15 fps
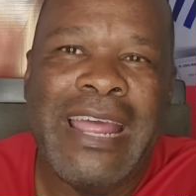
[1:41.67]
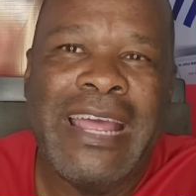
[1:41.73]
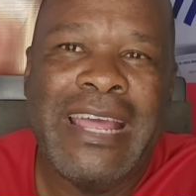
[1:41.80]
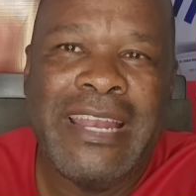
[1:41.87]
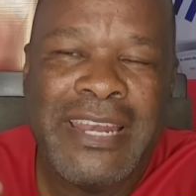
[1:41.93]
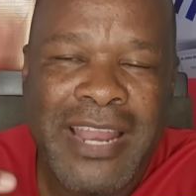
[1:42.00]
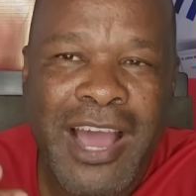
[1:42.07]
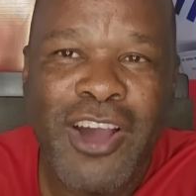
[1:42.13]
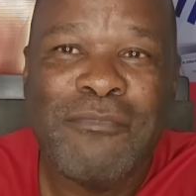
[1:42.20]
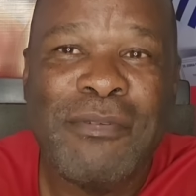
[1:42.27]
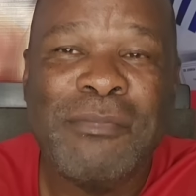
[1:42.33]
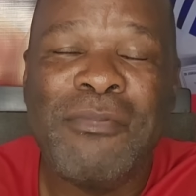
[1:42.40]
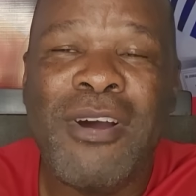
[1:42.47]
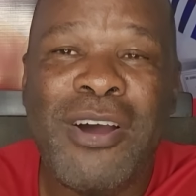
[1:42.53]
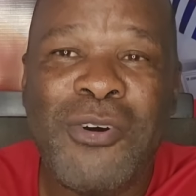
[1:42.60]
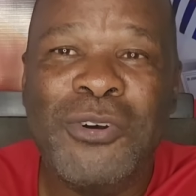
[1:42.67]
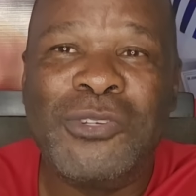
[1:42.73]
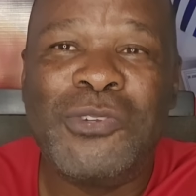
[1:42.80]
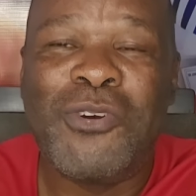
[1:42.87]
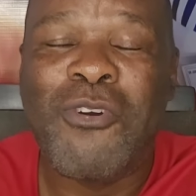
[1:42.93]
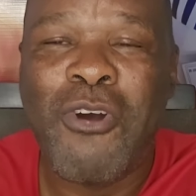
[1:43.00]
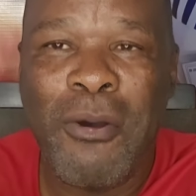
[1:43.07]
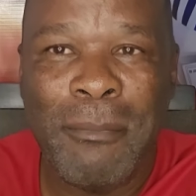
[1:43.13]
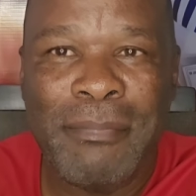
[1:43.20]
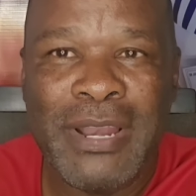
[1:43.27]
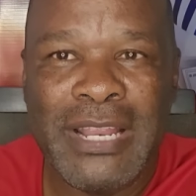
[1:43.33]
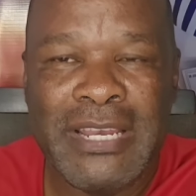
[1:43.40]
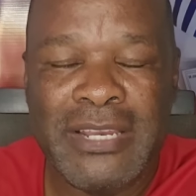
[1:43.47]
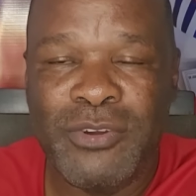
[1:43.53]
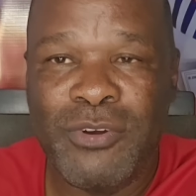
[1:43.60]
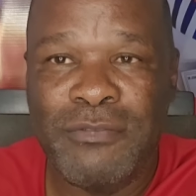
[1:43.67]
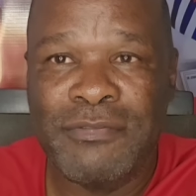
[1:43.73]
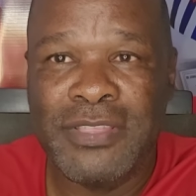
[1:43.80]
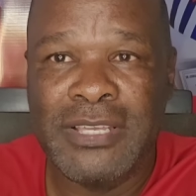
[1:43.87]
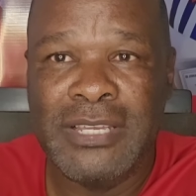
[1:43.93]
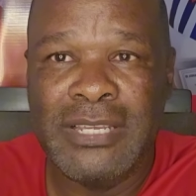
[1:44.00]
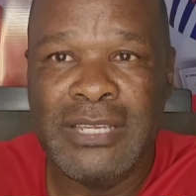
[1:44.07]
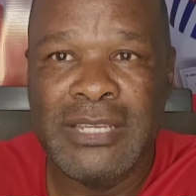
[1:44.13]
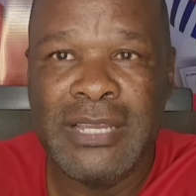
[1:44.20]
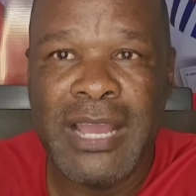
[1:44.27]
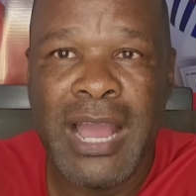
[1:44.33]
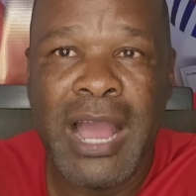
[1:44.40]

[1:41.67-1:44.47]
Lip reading: now people are also complaining of the